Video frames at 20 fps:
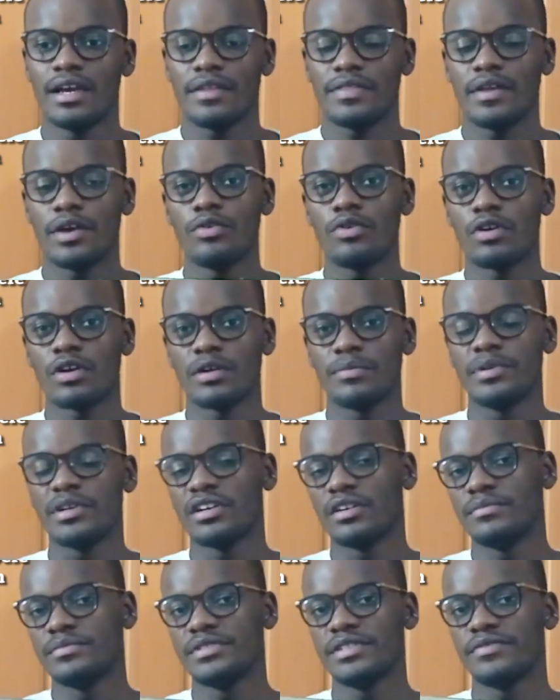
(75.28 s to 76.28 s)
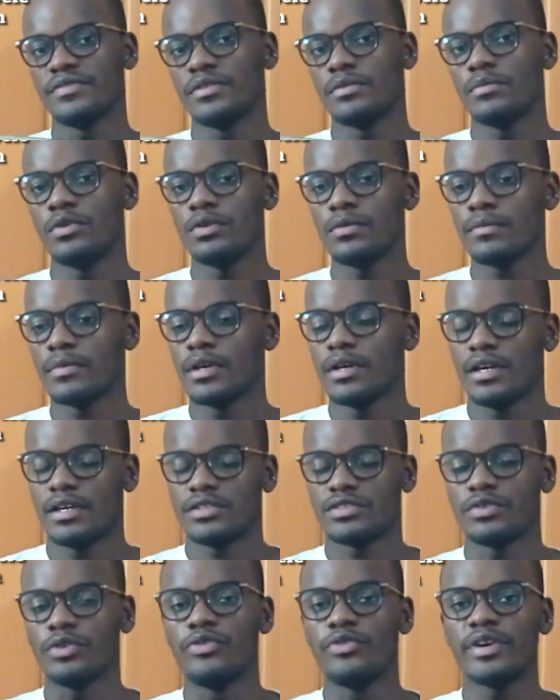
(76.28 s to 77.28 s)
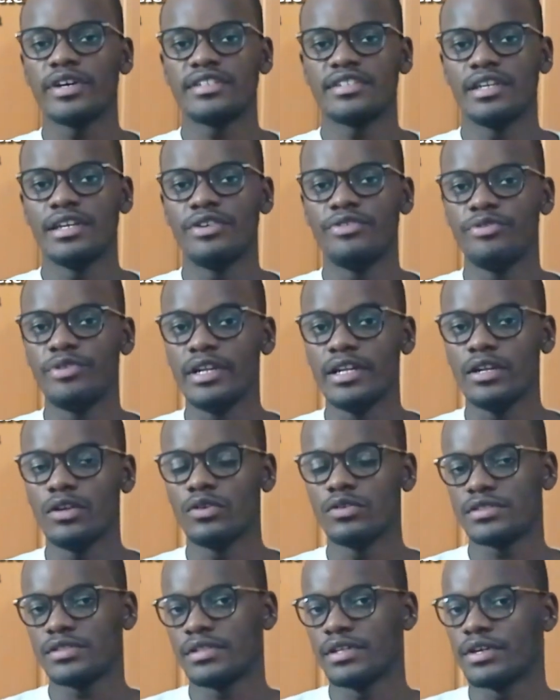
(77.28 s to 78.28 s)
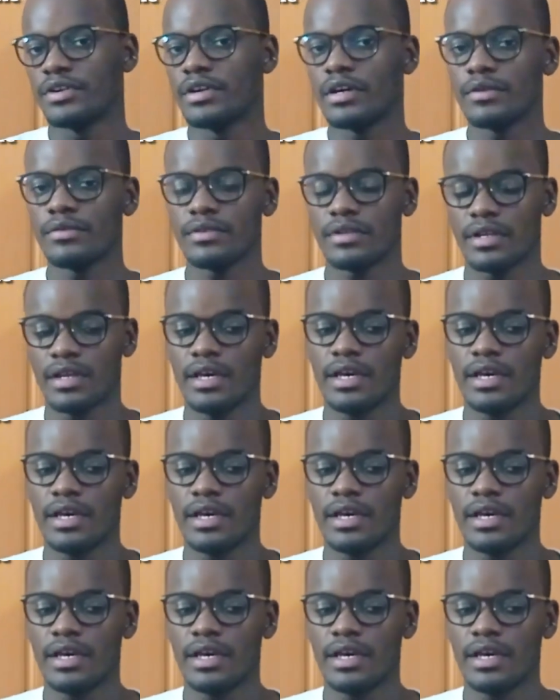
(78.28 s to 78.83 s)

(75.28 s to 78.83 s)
that rocker becomes even more, so it rides really low to the ground.